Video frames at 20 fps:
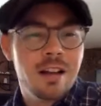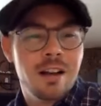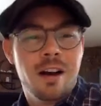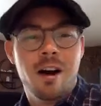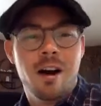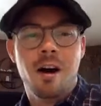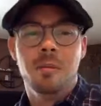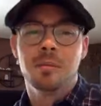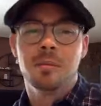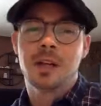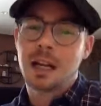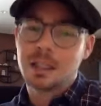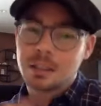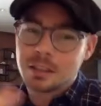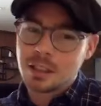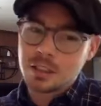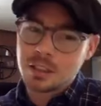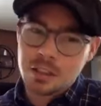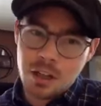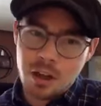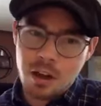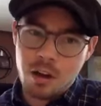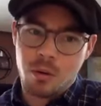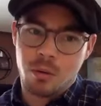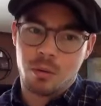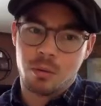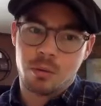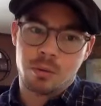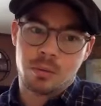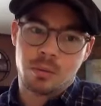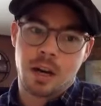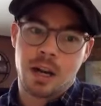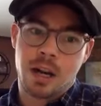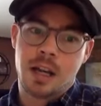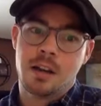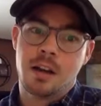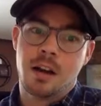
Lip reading: Kant says no, right?